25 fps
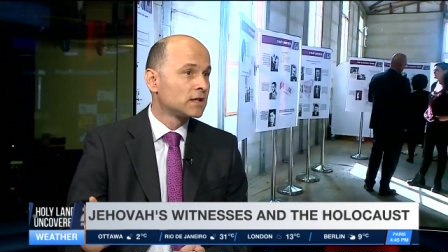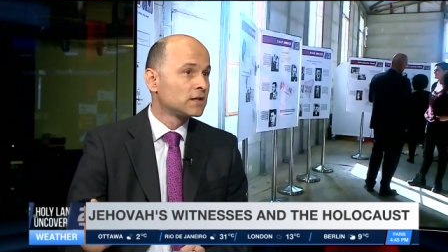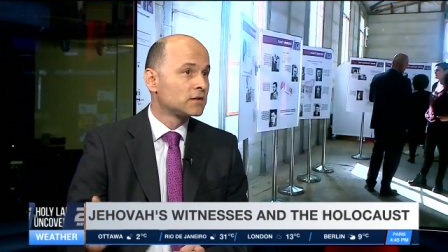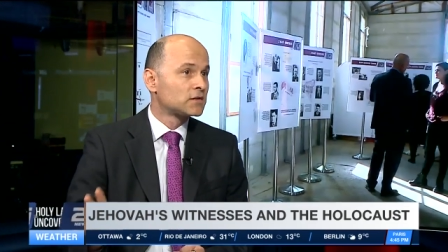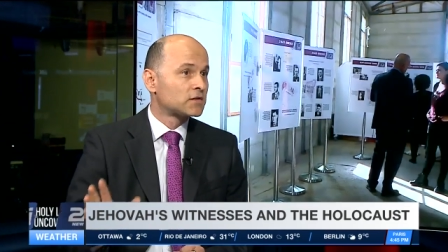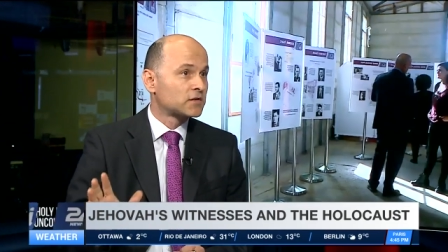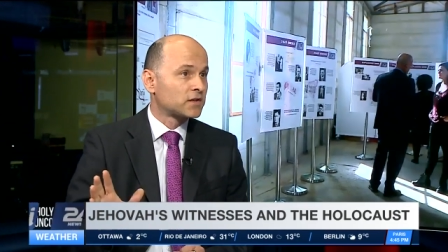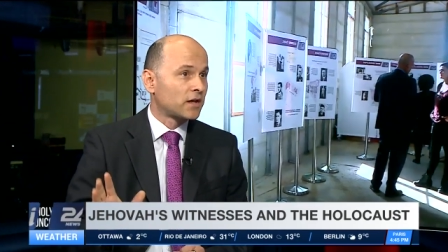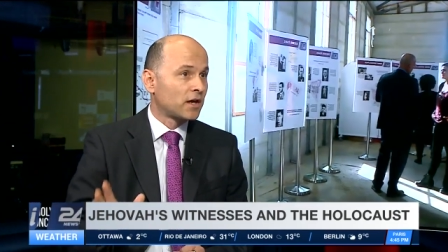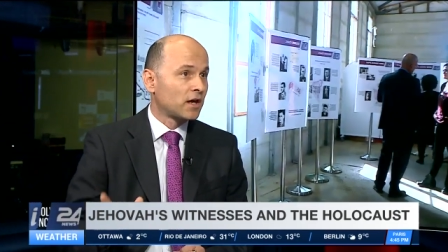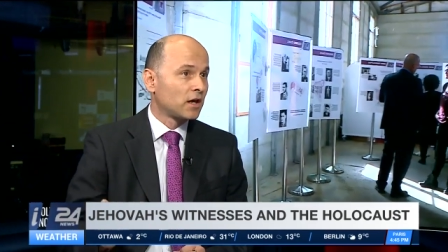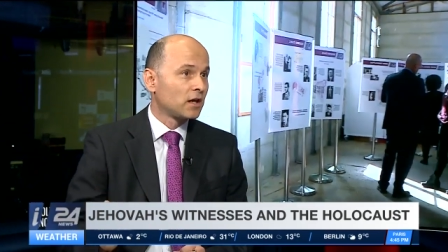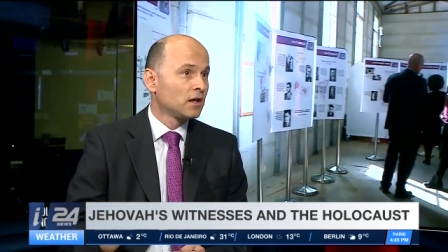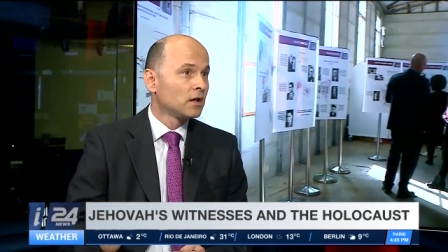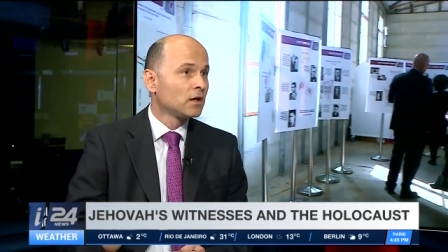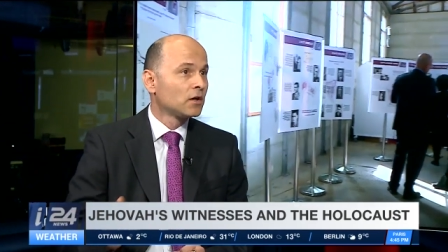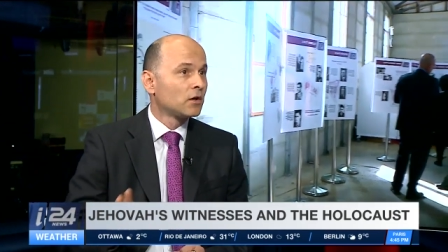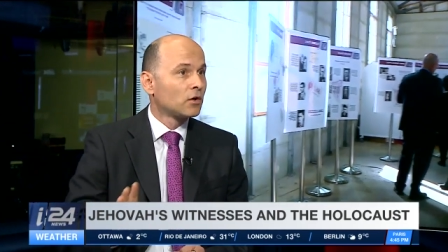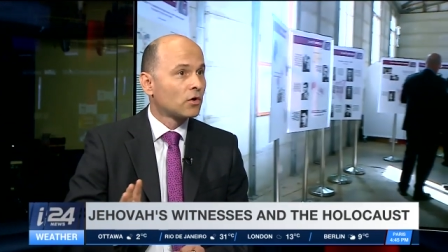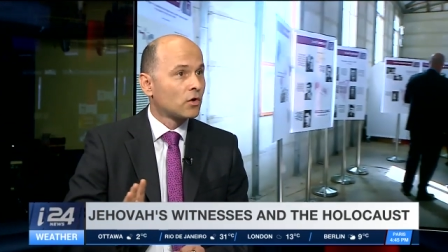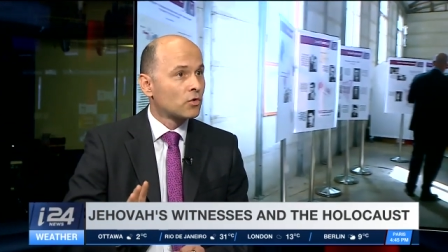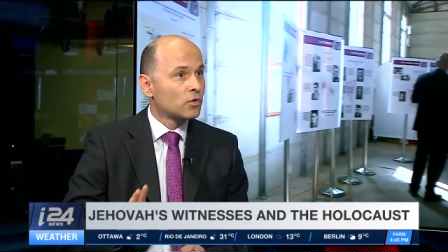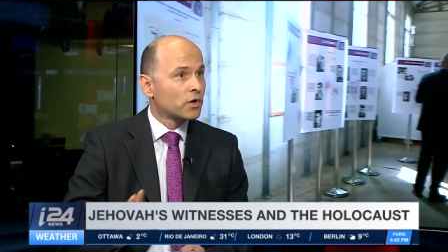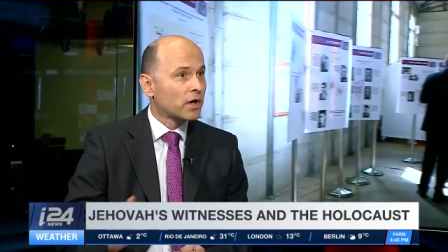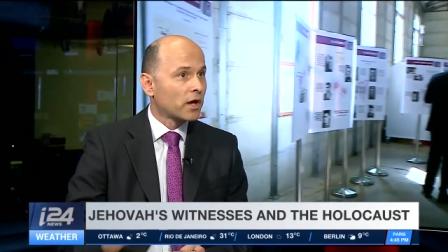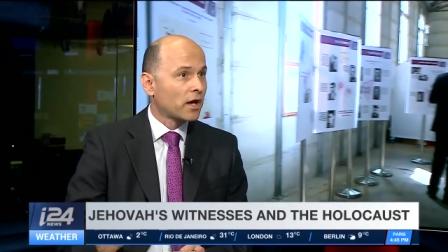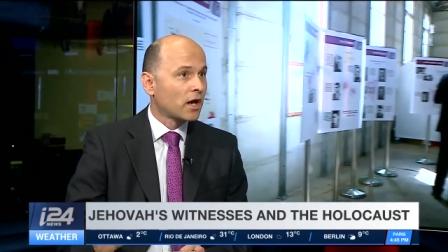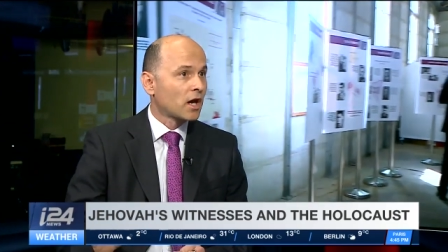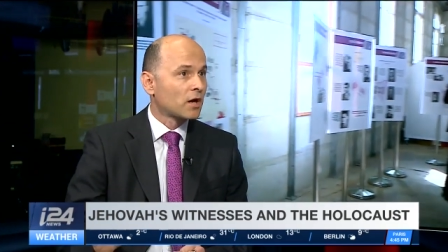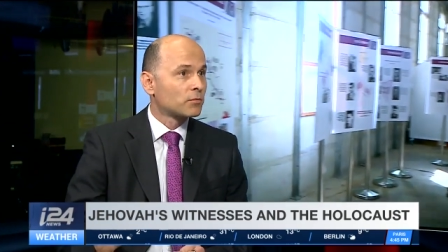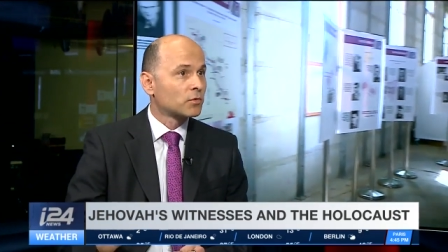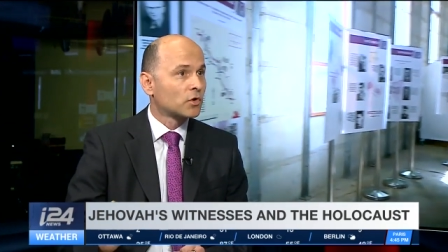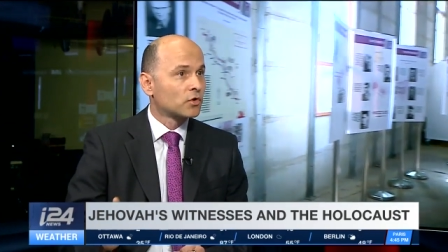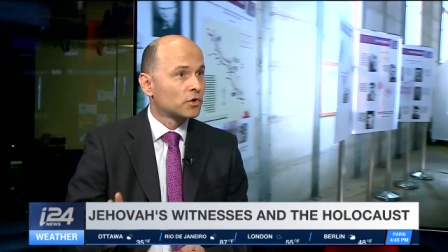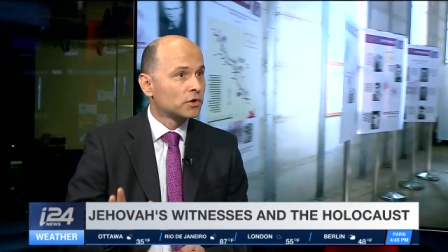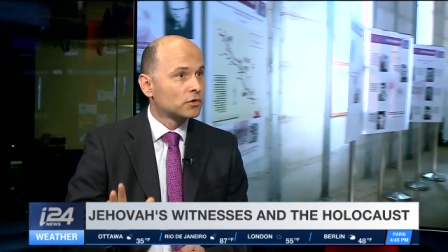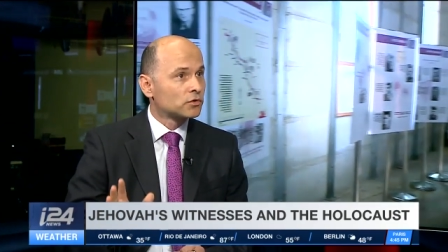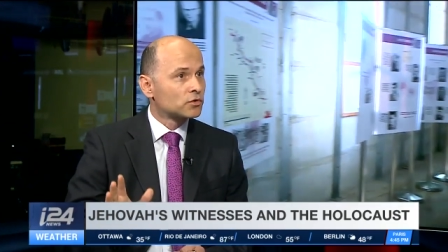say, okay,
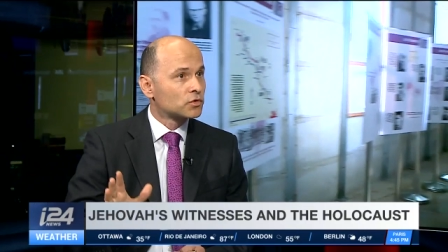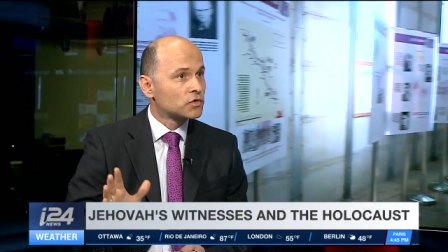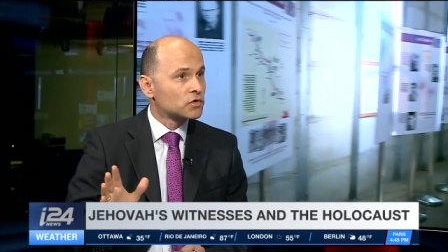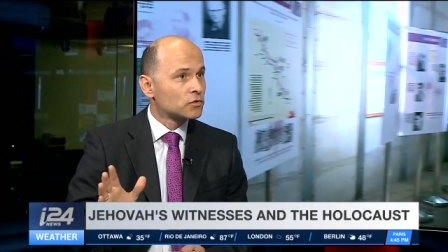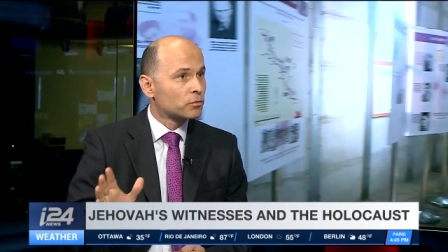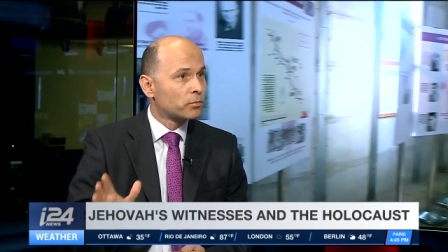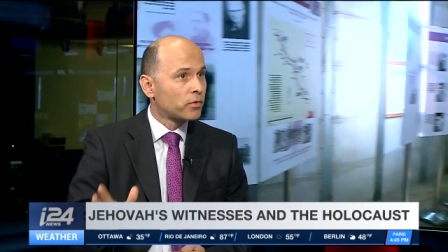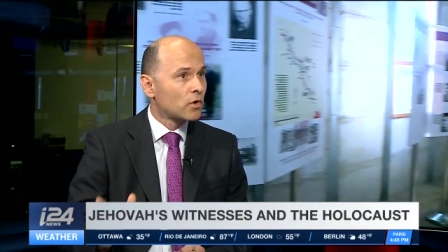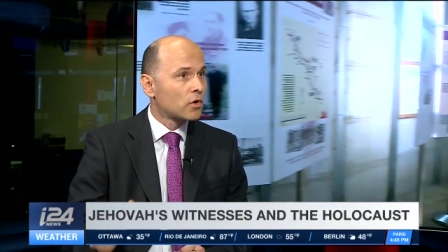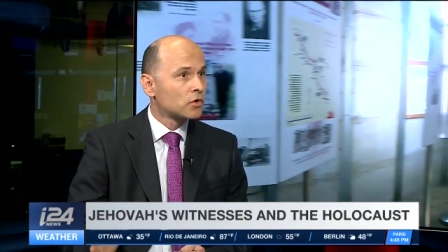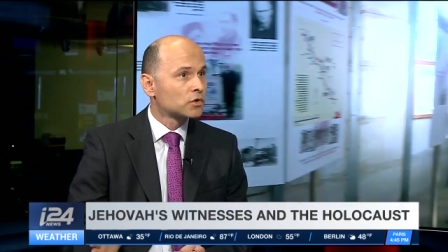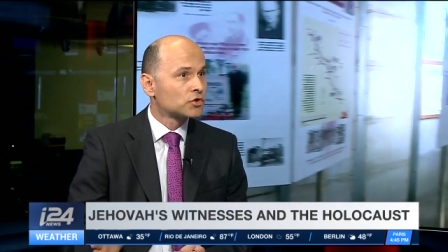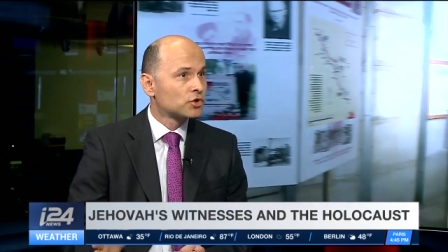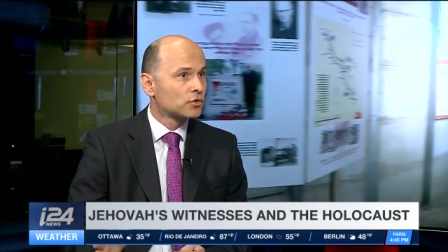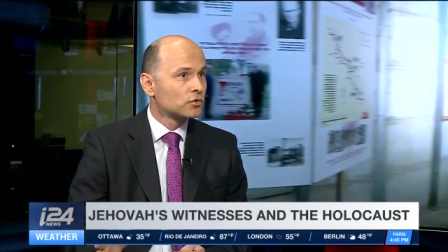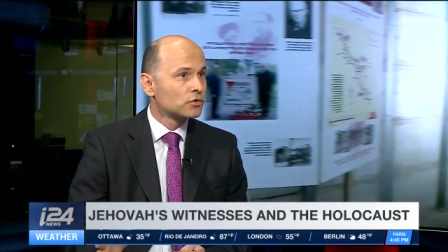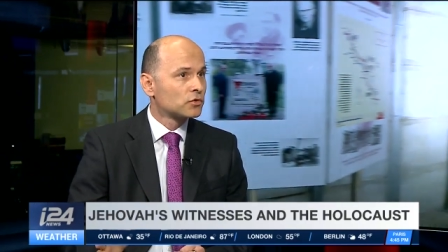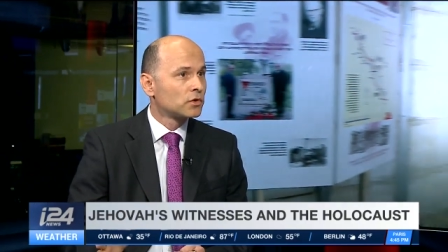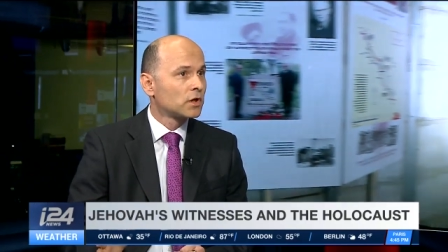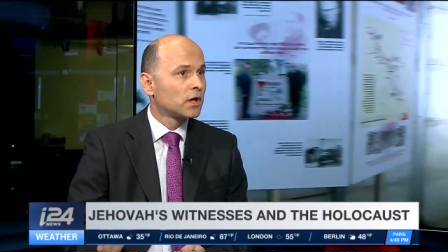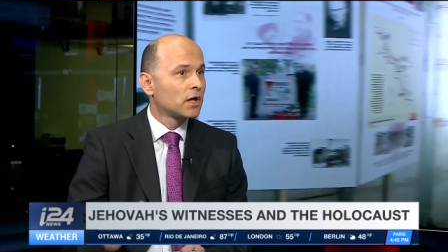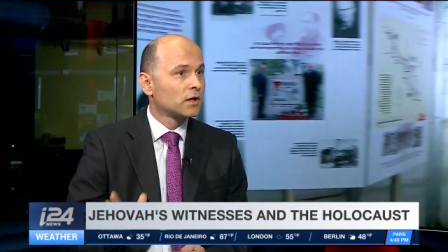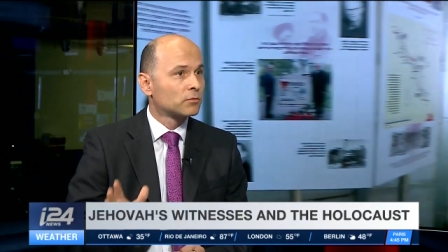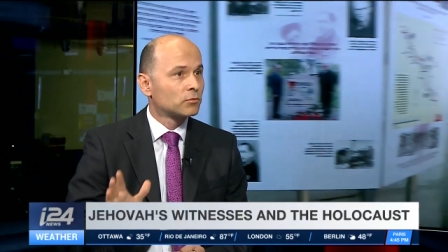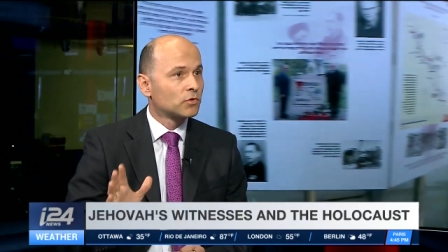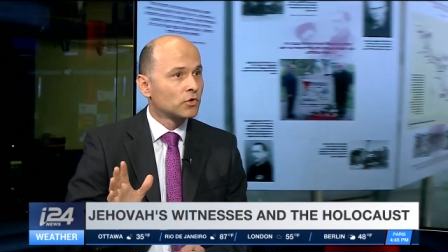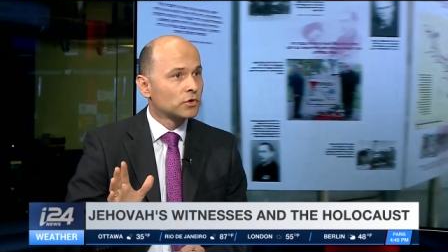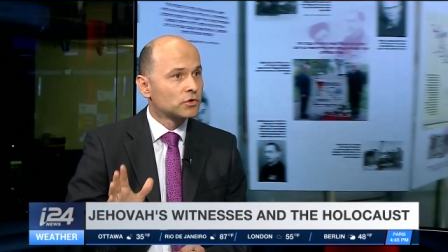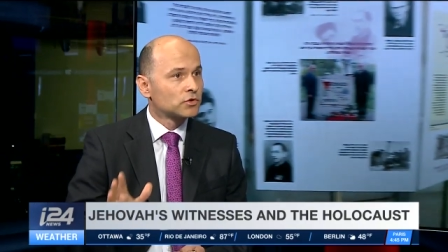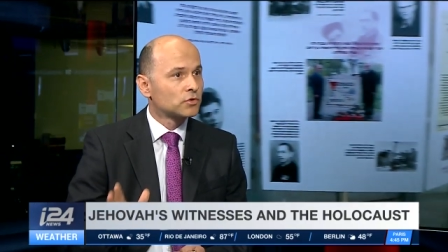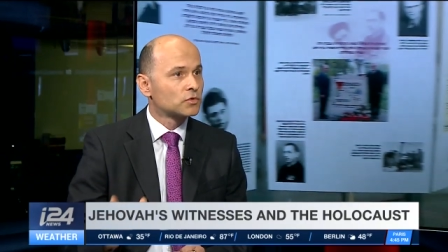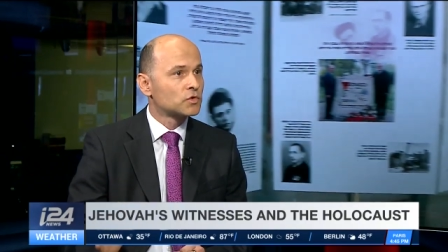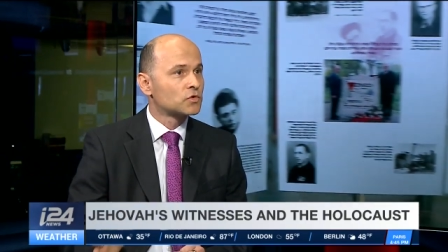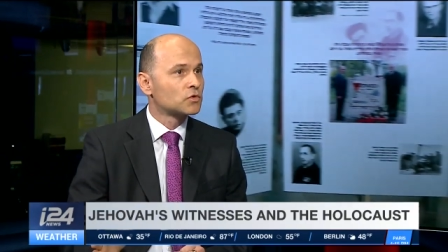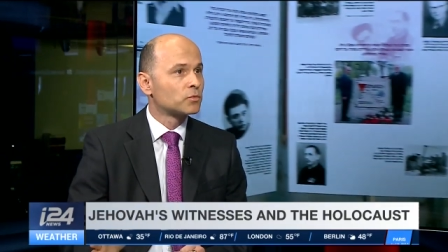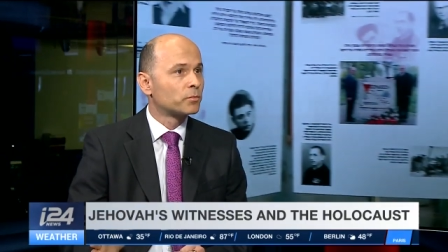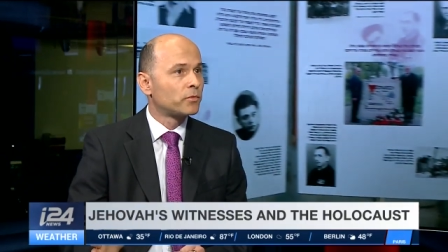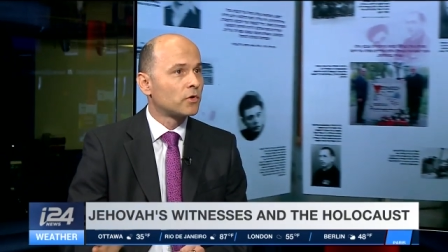I'm going to support you, I'm going
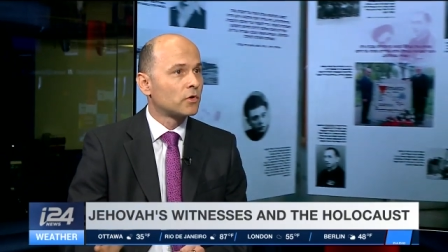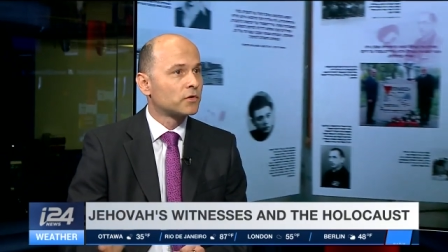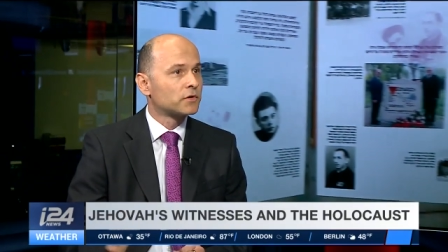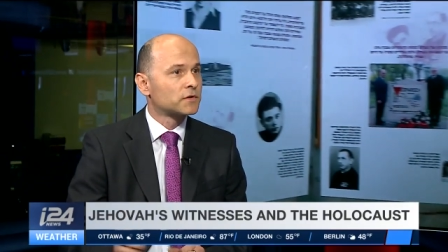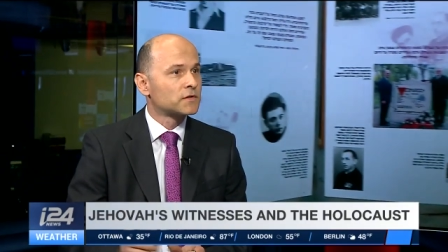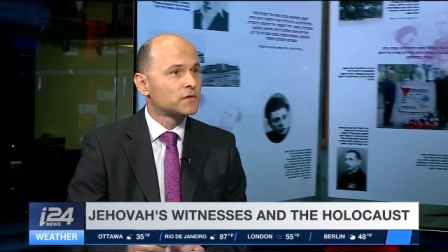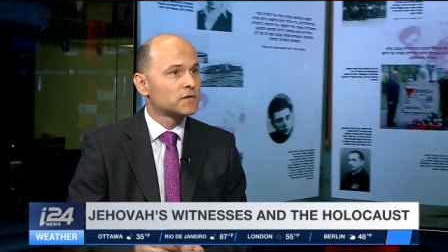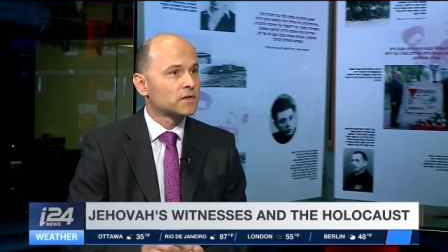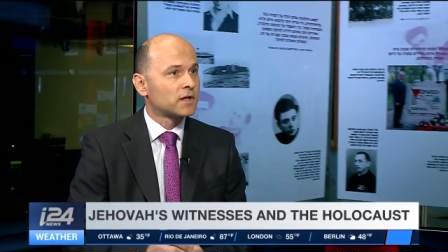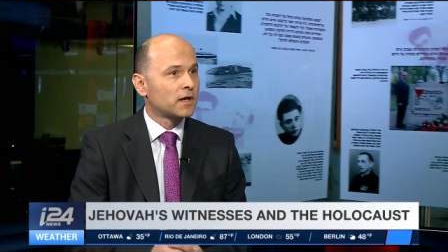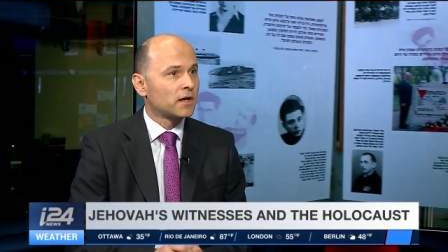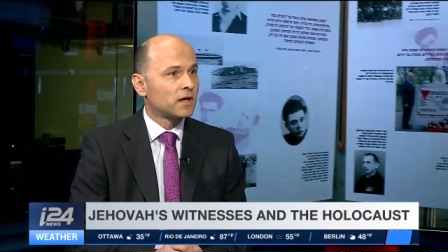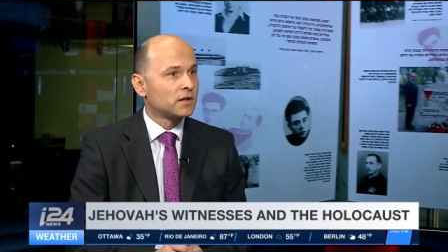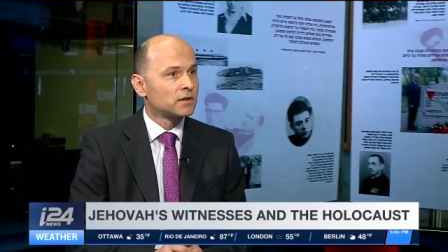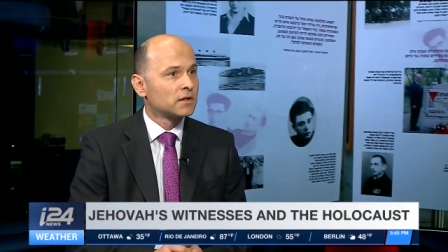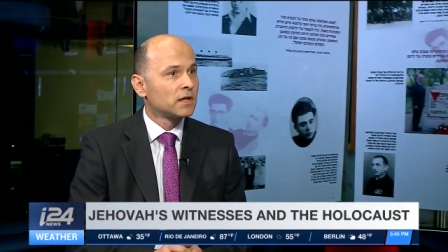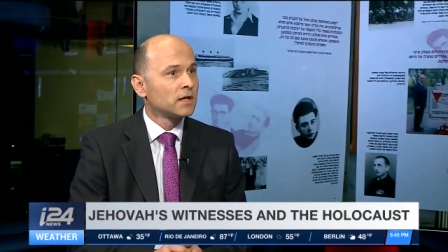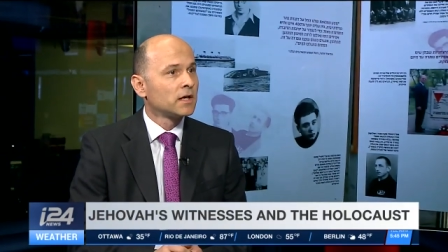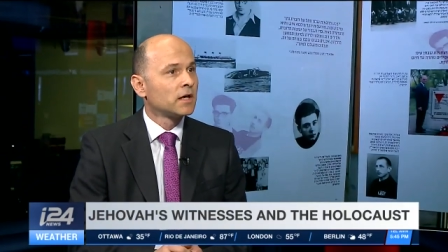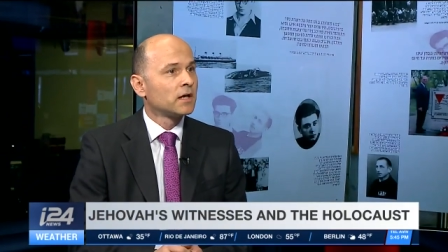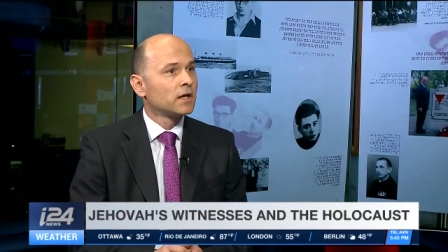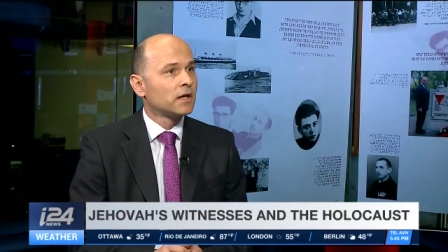to support the state,